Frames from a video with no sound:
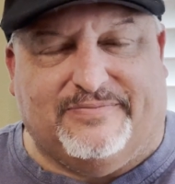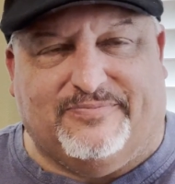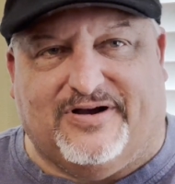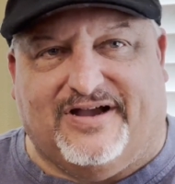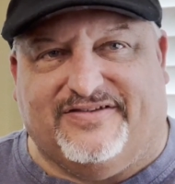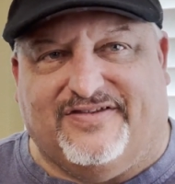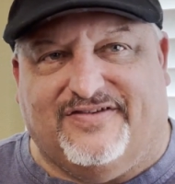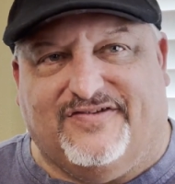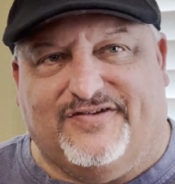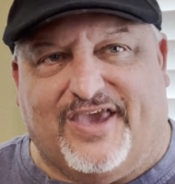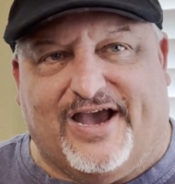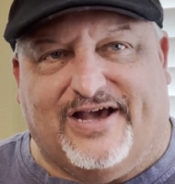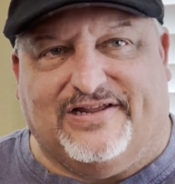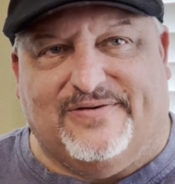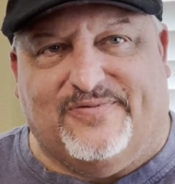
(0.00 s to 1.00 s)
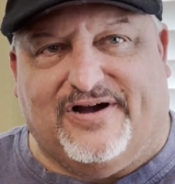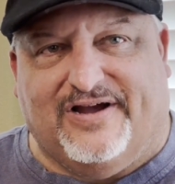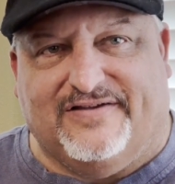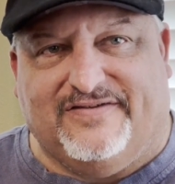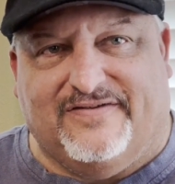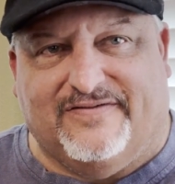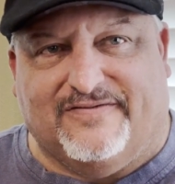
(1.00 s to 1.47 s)
Boston Scally
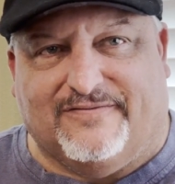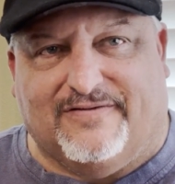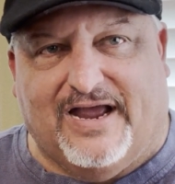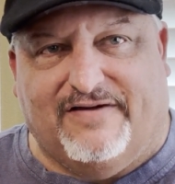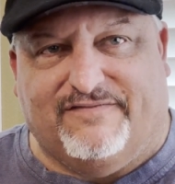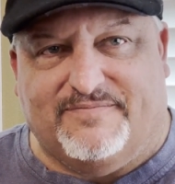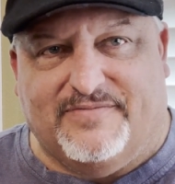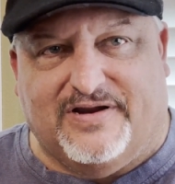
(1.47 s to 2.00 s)
boxes arrive on